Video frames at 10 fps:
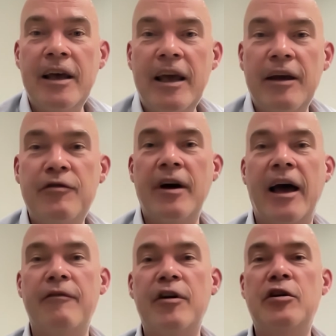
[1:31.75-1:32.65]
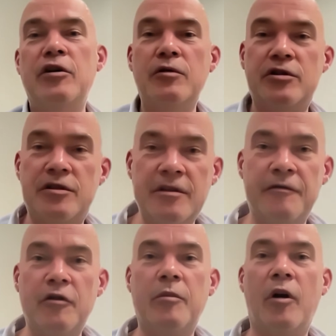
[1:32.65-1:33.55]
If you have a huge
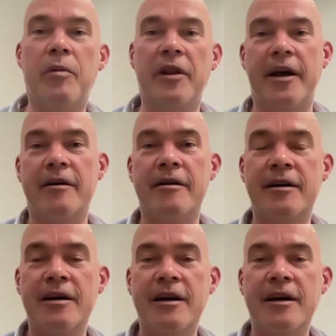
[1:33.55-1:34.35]
football player